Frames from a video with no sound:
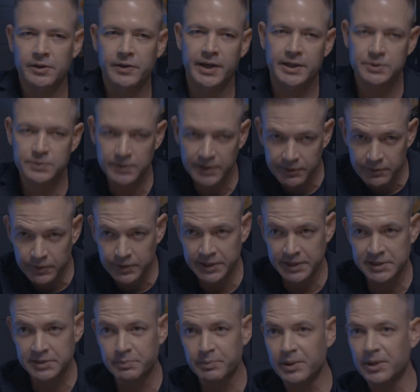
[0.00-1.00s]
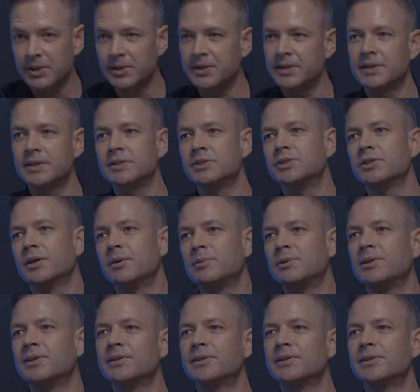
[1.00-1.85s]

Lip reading: That's where everyone gets burned and in trouble.